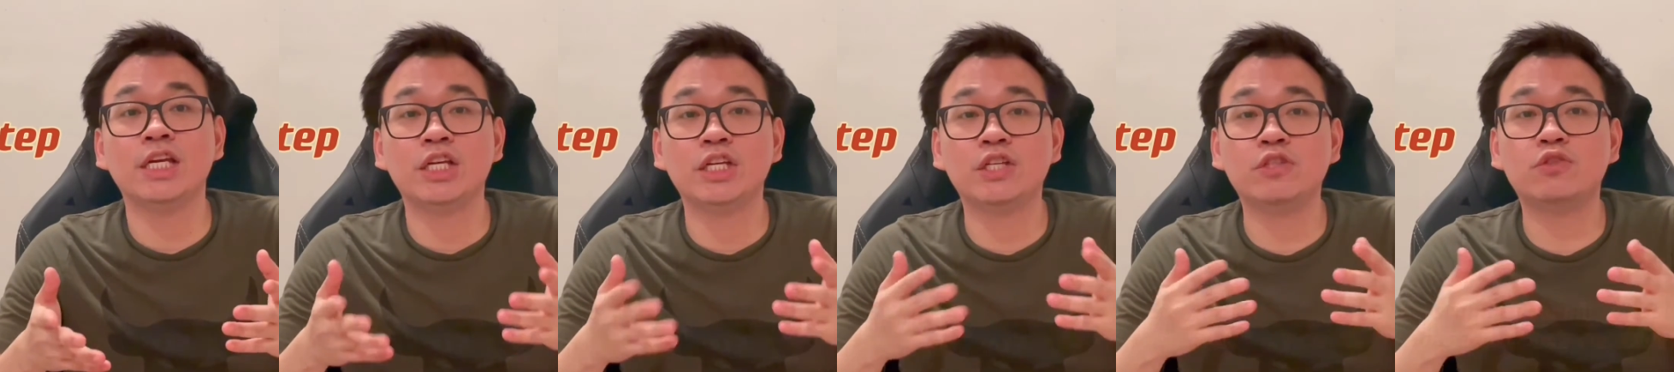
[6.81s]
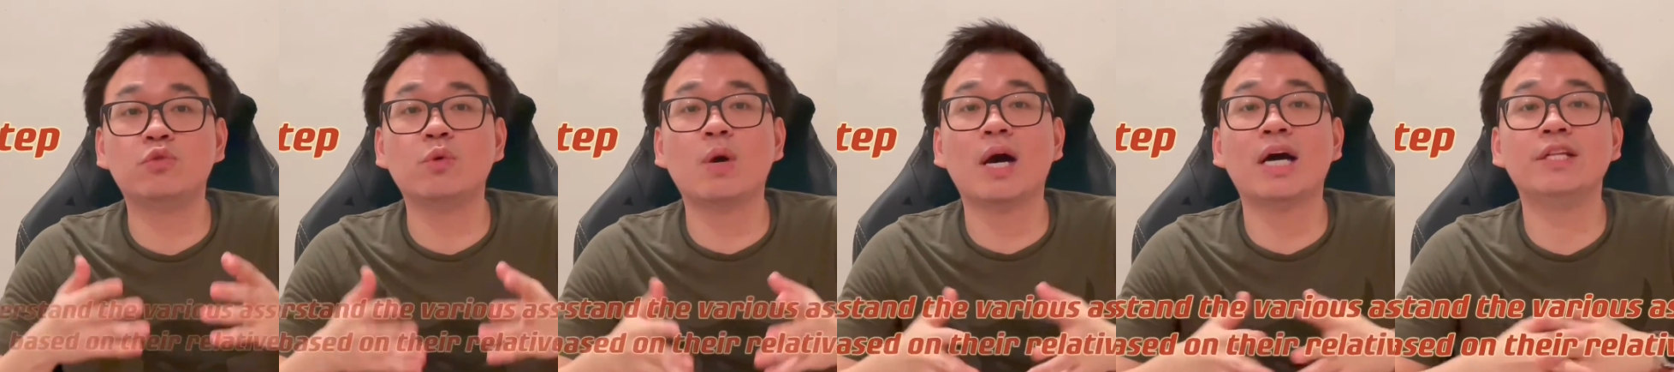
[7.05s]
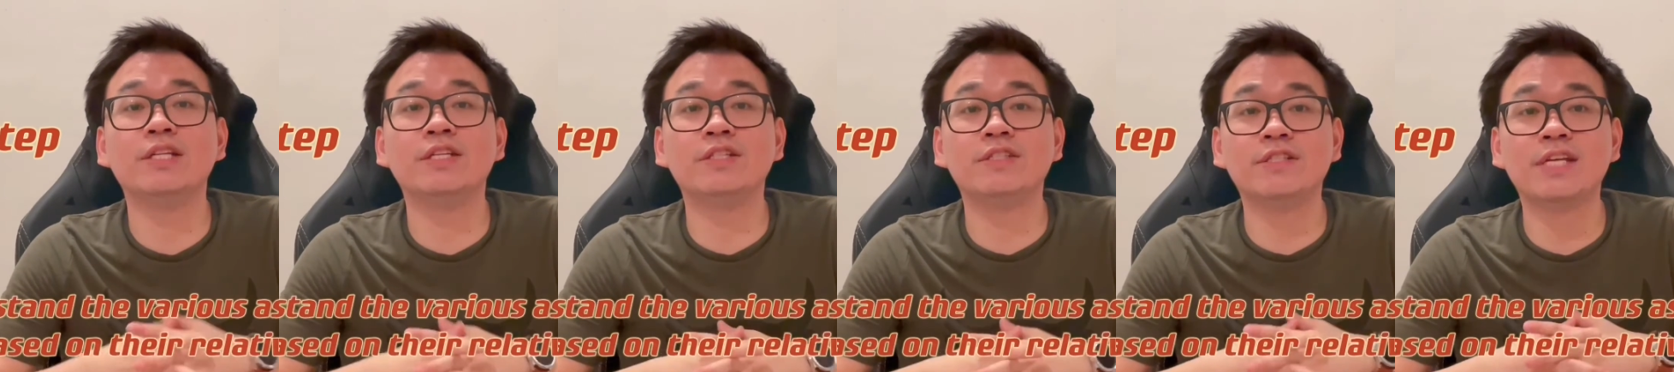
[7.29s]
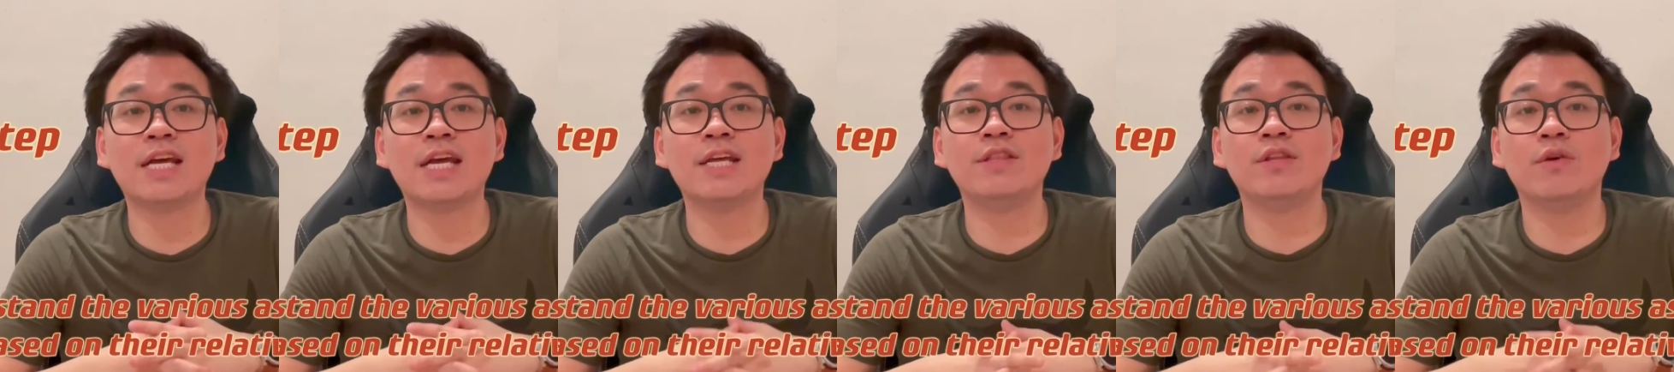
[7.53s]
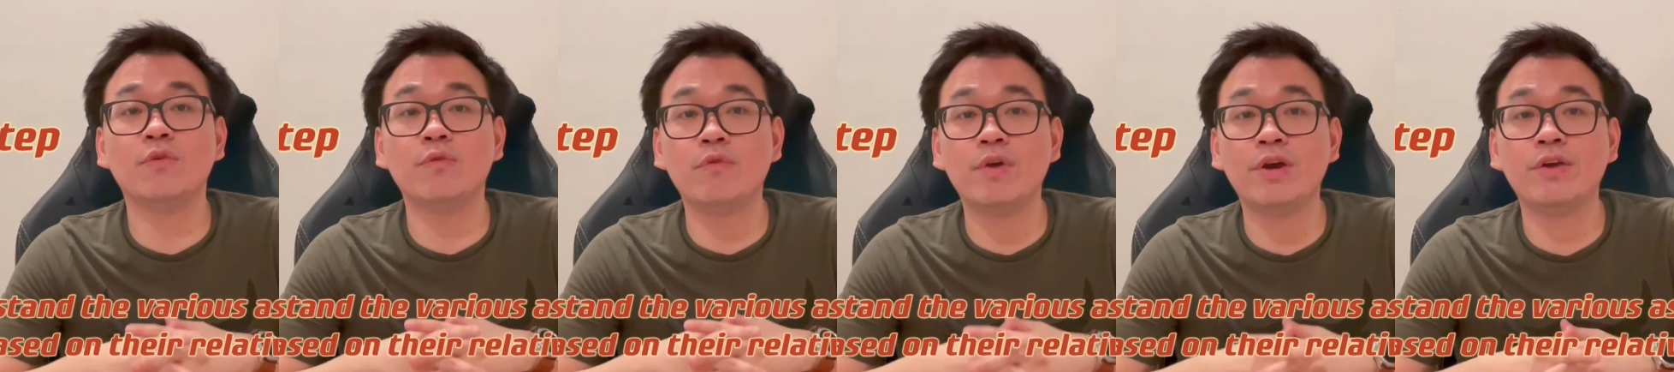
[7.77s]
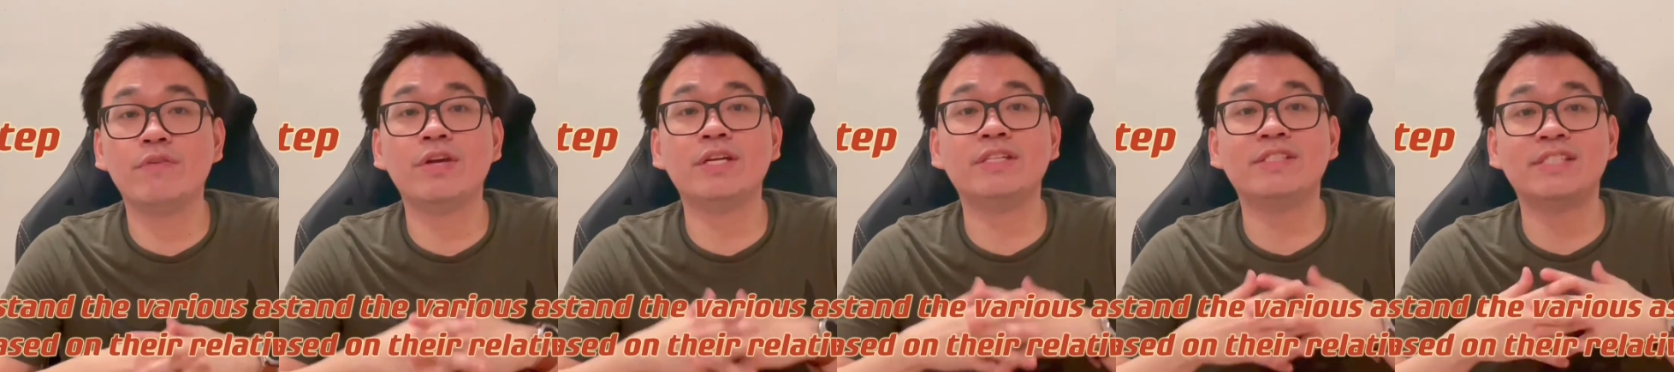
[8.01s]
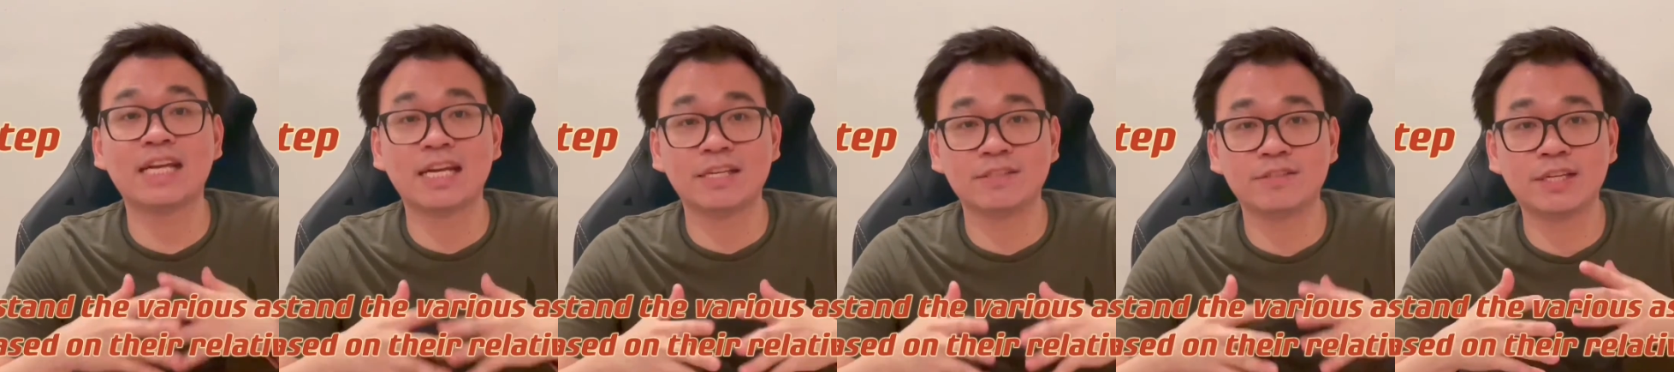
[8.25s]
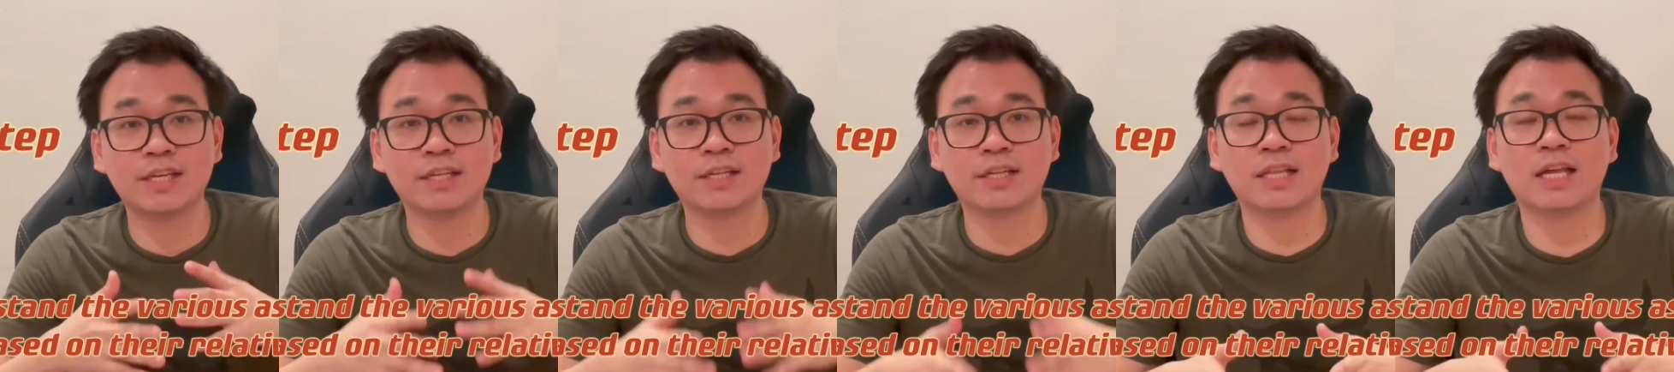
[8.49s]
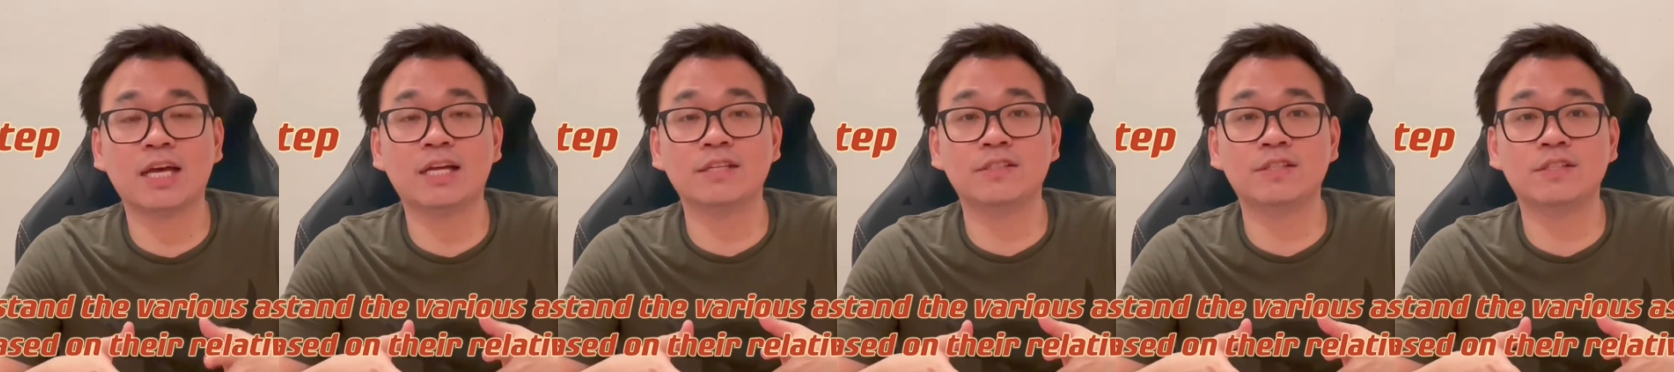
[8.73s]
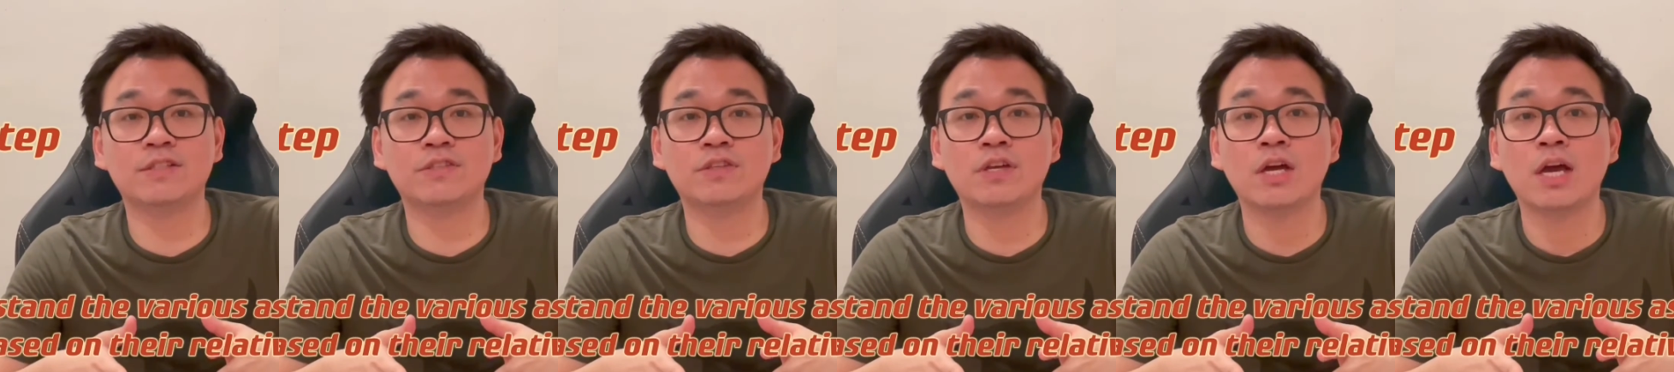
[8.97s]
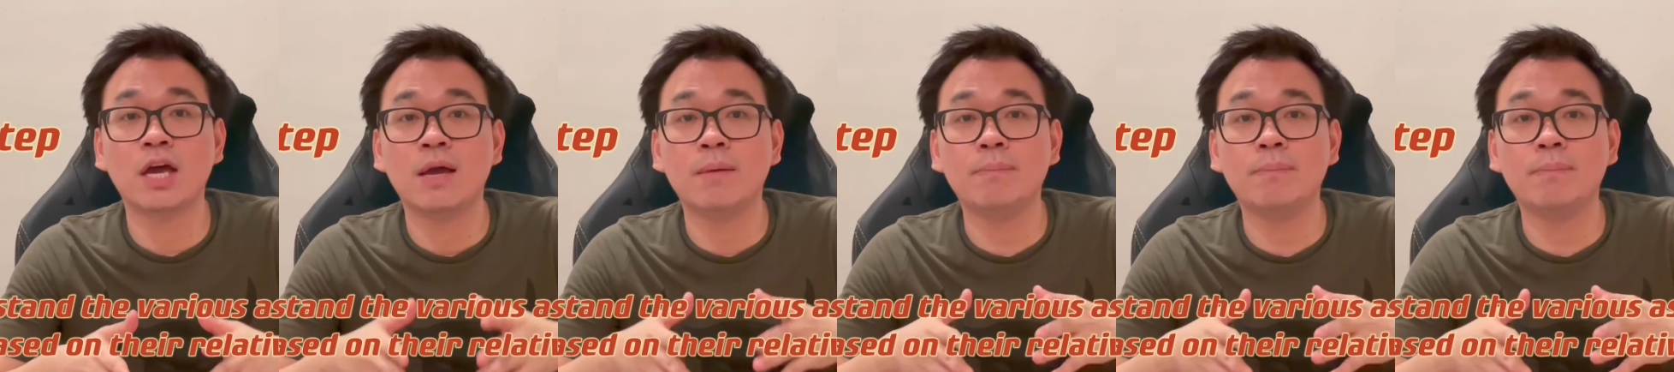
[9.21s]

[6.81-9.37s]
is to understand the various asset classes